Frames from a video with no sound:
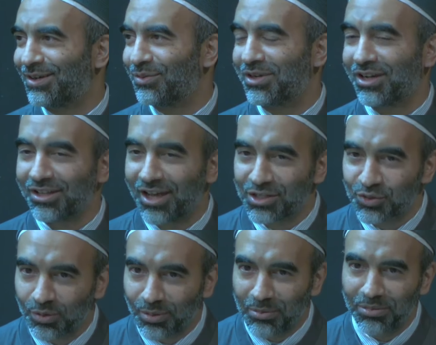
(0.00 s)
When Allah is
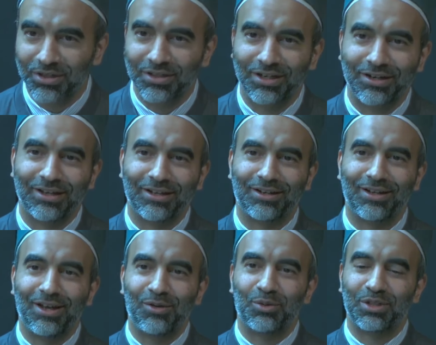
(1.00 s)
remembered therein.
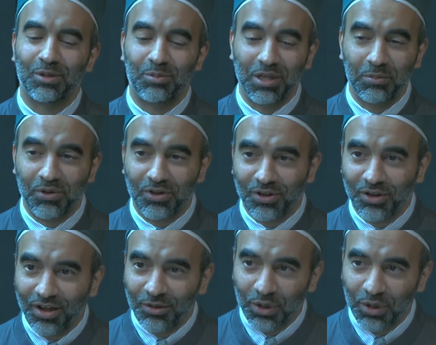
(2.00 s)
When the people,